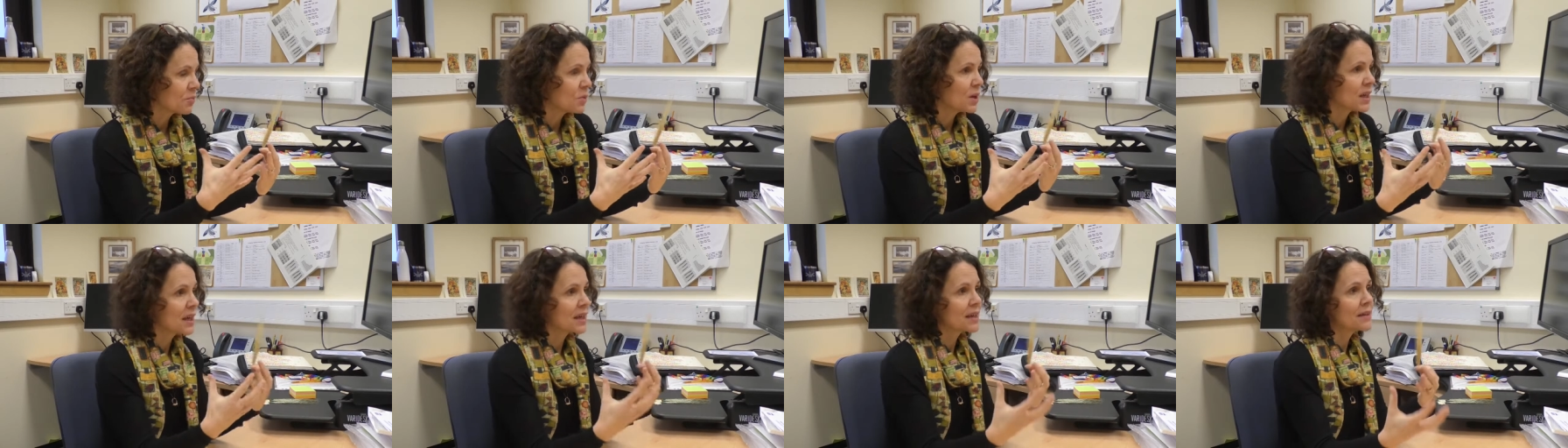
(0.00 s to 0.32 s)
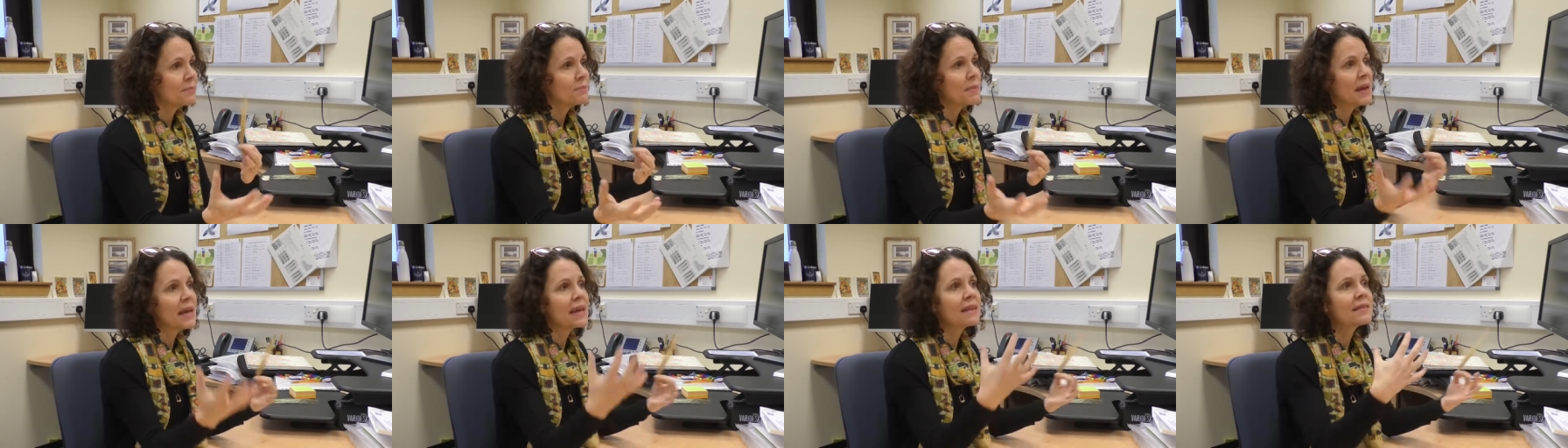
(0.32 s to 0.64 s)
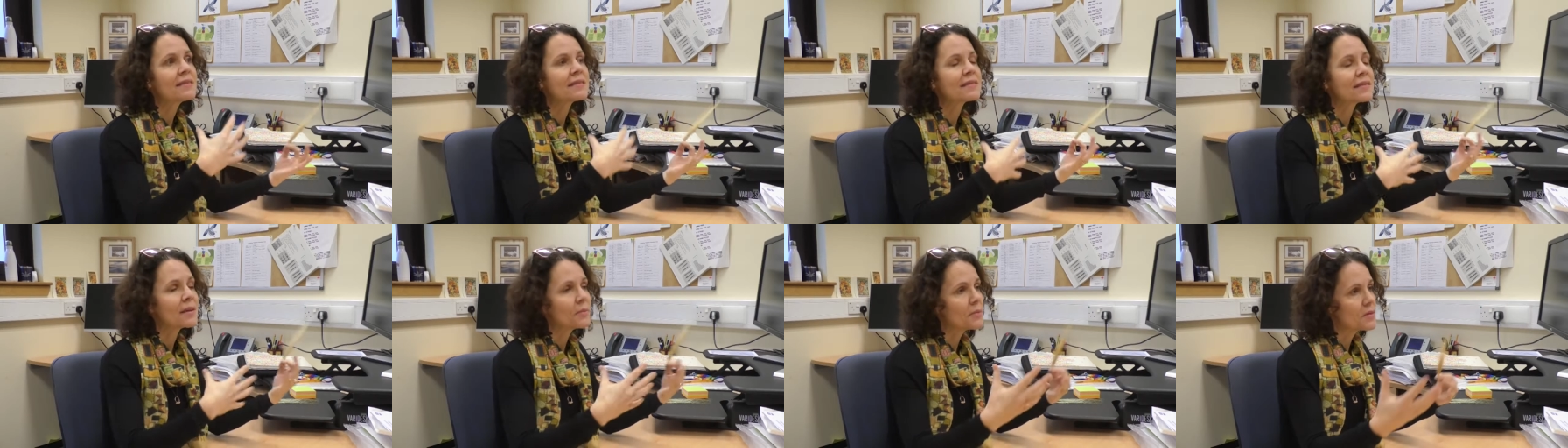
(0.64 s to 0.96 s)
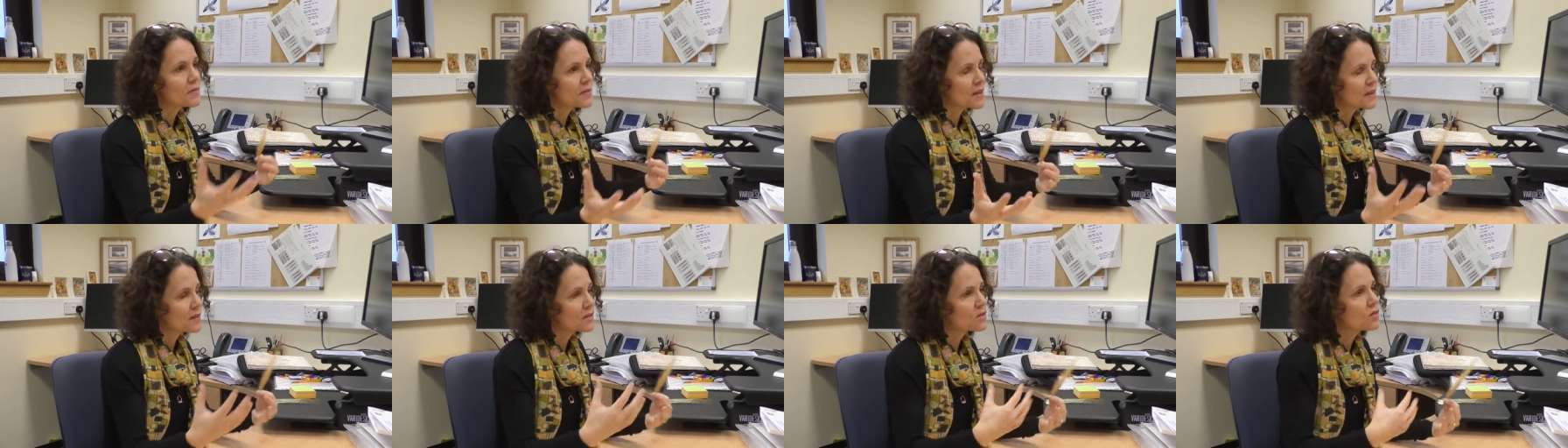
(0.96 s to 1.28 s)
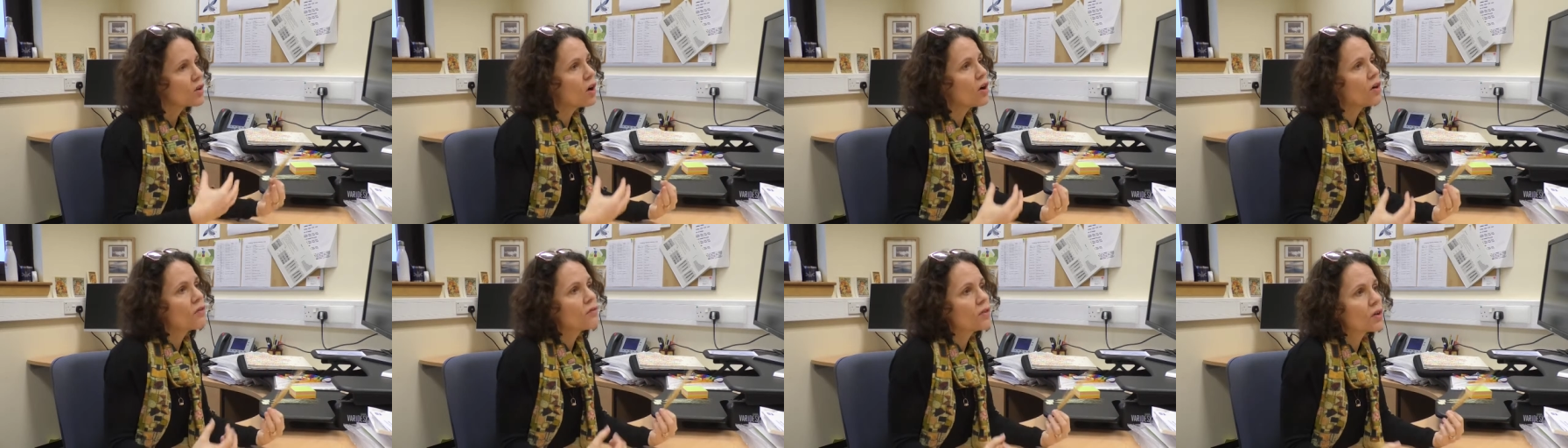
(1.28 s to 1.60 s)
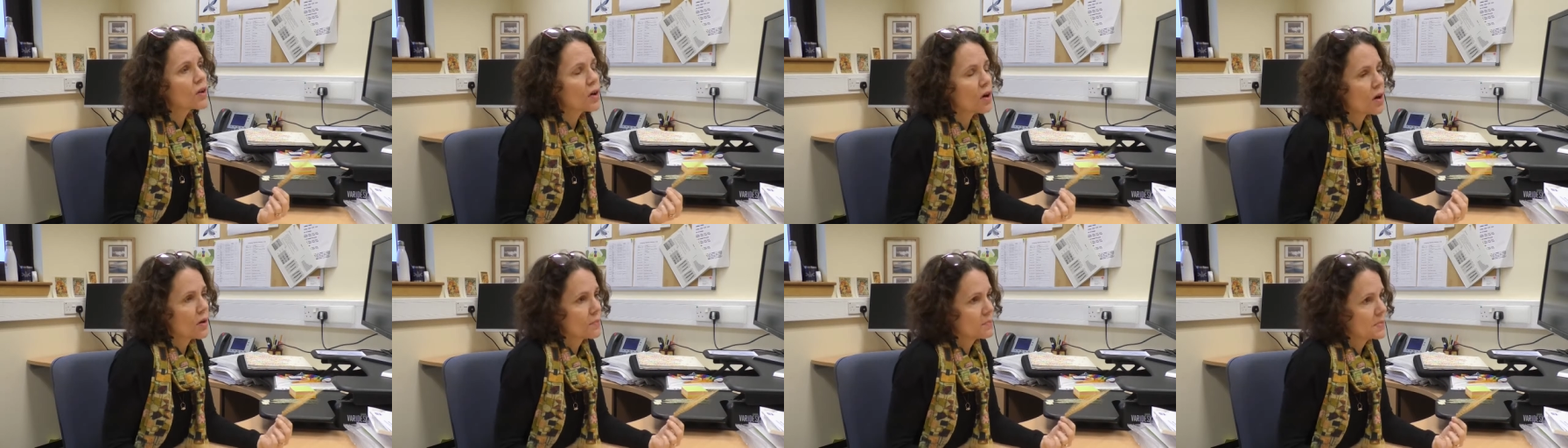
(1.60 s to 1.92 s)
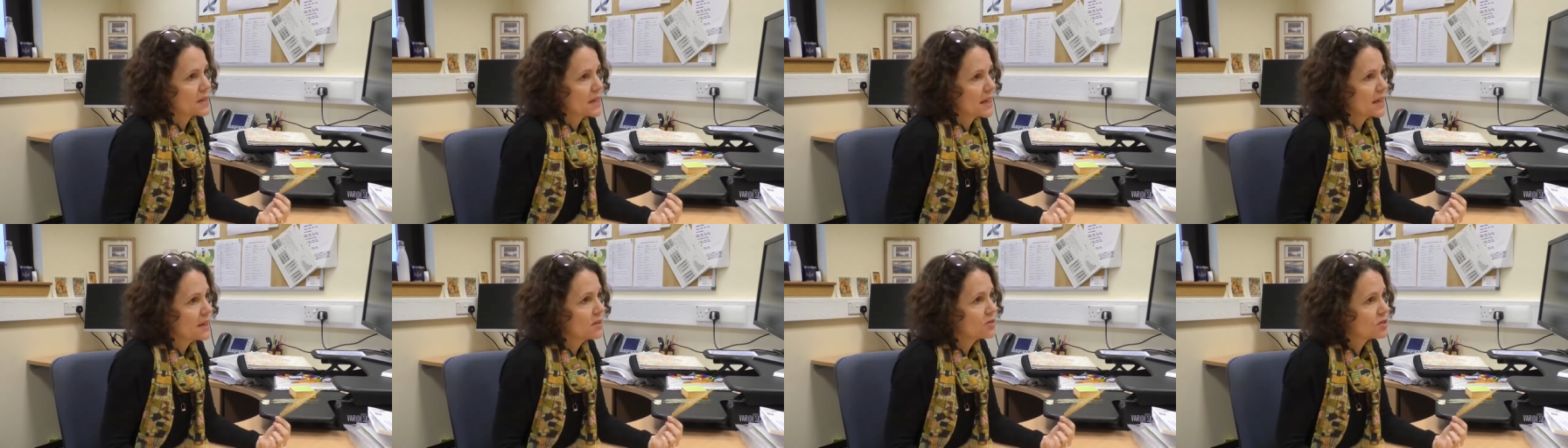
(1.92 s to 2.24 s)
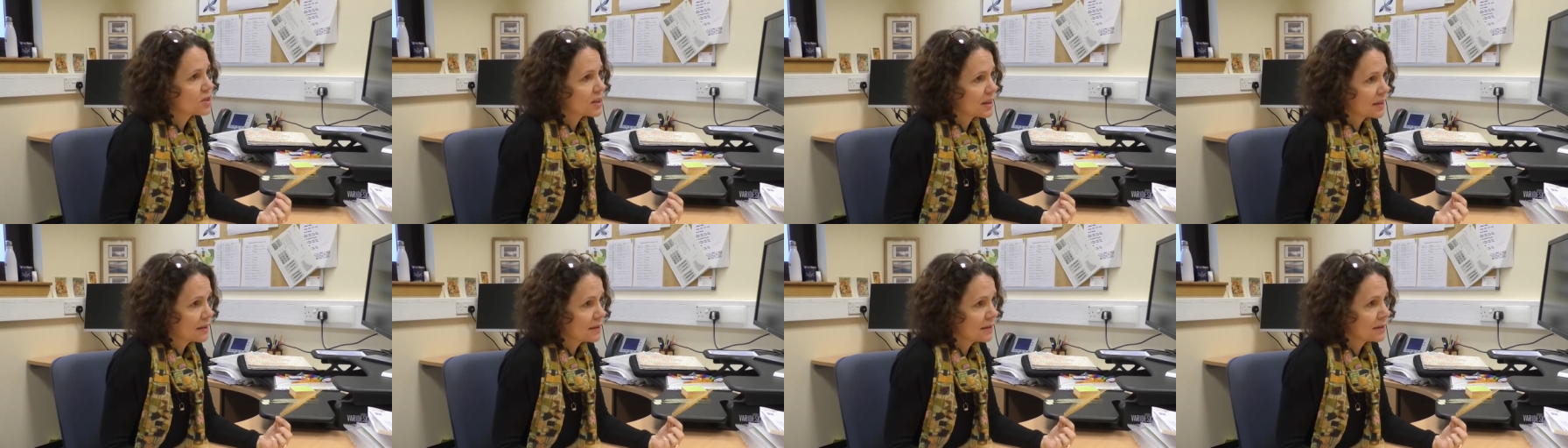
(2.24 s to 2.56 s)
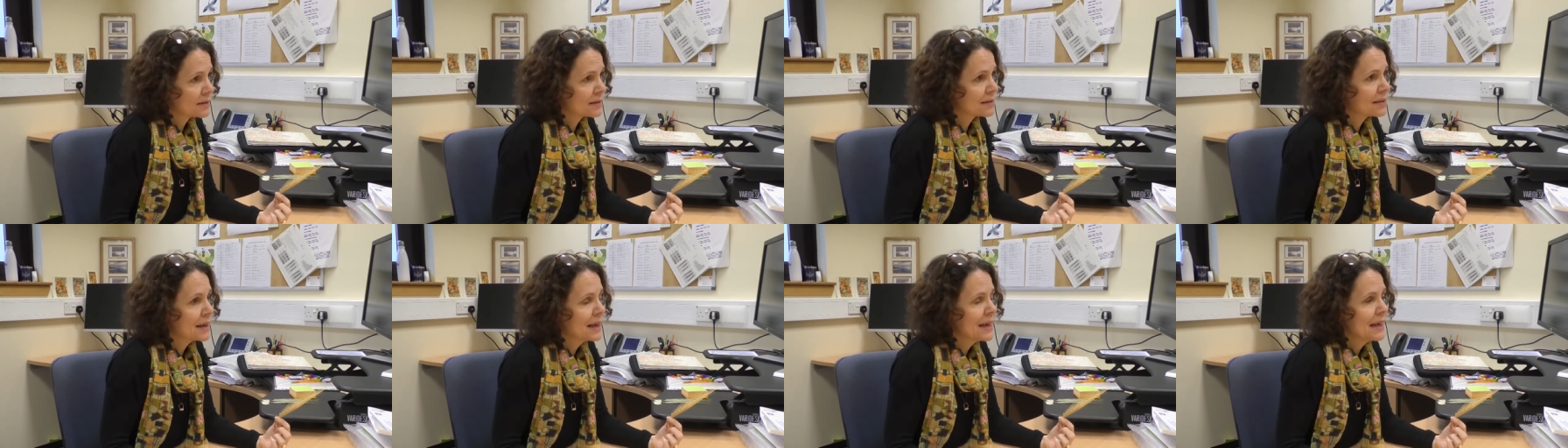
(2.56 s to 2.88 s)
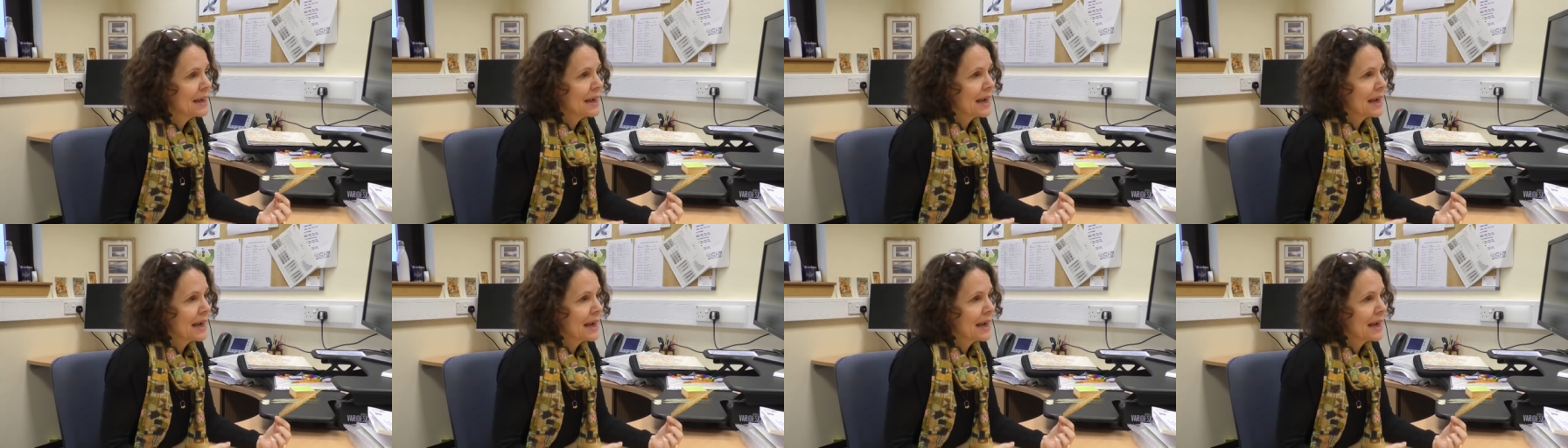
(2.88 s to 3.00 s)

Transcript: we can make some of these novel combinations,